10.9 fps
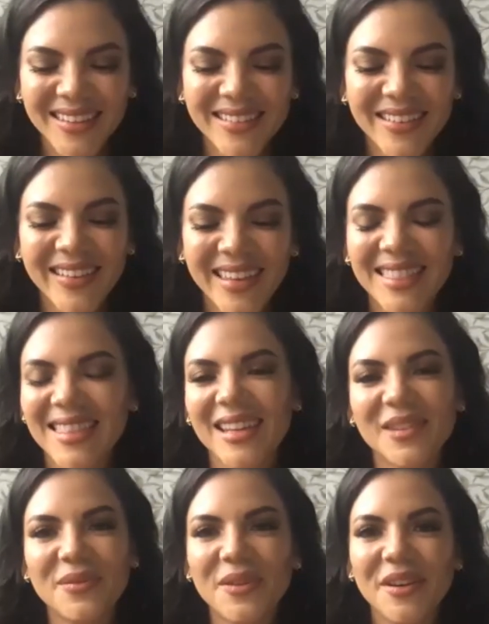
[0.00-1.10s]
No, and
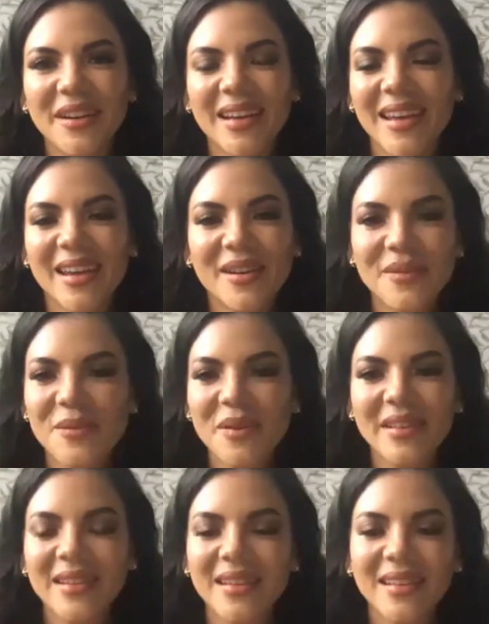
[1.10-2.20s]
thanks for
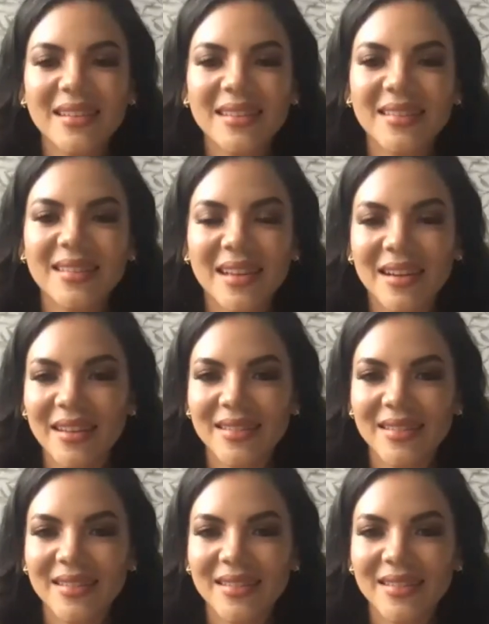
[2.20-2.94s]
everyone that is